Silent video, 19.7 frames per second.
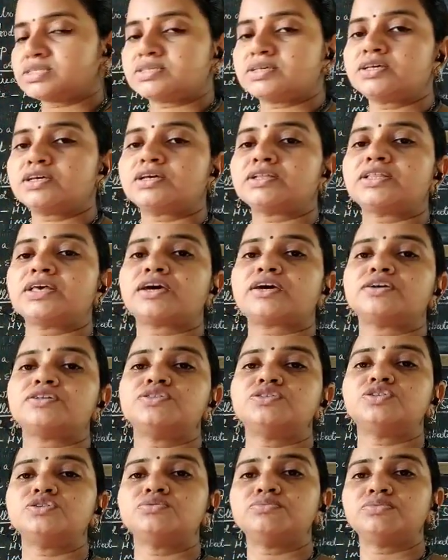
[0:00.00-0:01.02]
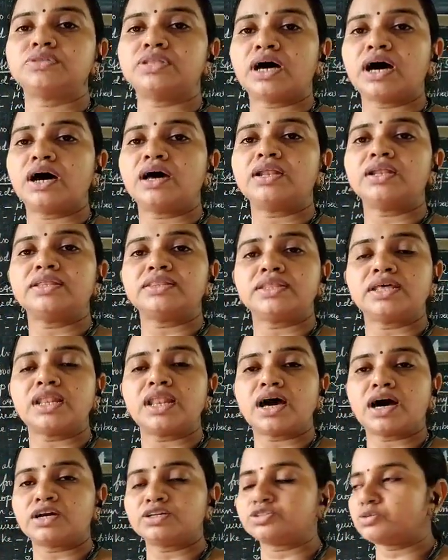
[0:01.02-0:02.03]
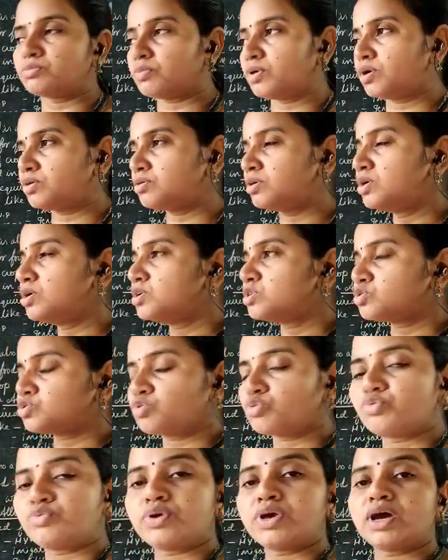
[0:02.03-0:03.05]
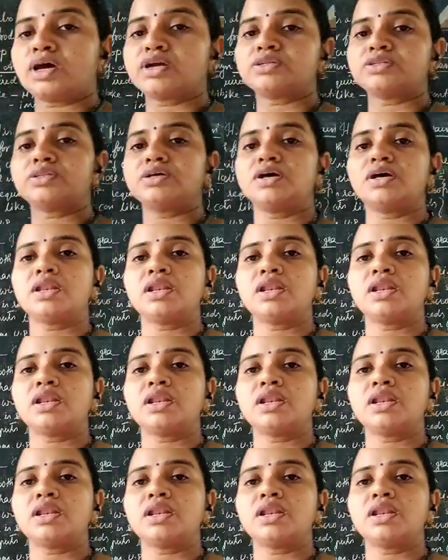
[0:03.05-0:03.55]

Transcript: they consume dal in the large amount. So we are the